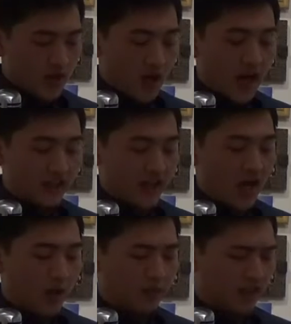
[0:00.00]

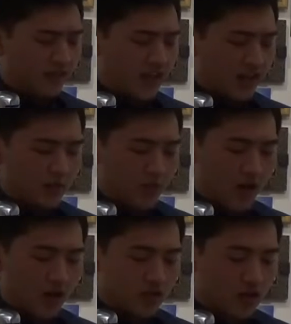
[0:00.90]
Liam lifted out the
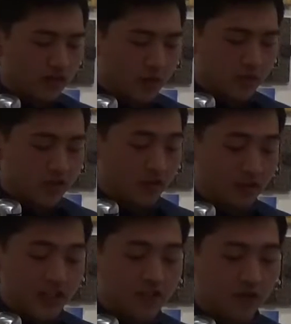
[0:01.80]
pear tart that was their
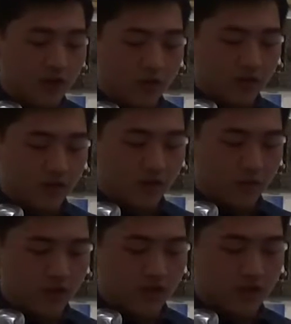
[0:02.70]
least favorite,
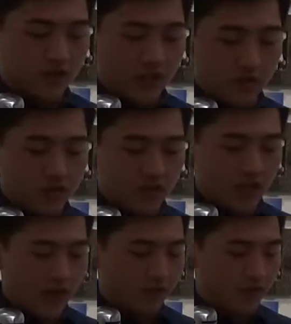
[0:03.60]
which they usually
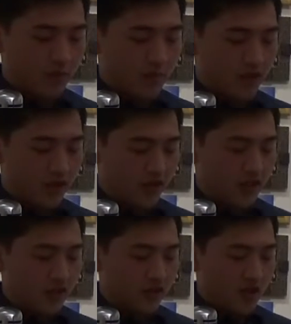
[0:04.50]
left for their mother to
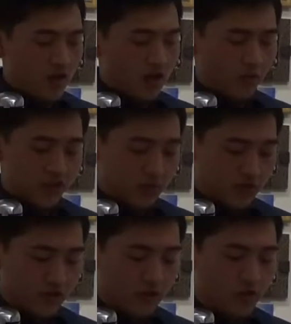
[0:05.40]
eat when she
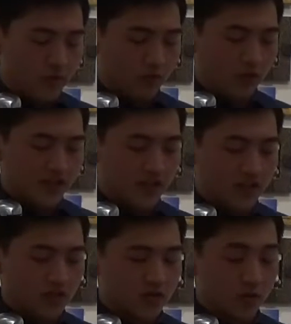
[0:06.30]
returned from her residence
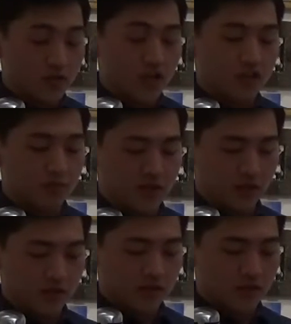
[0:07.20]
association
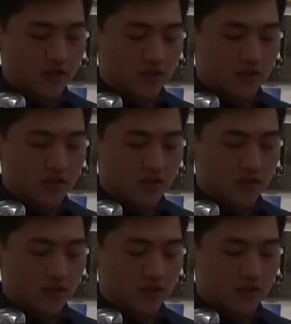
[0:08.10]
meetings.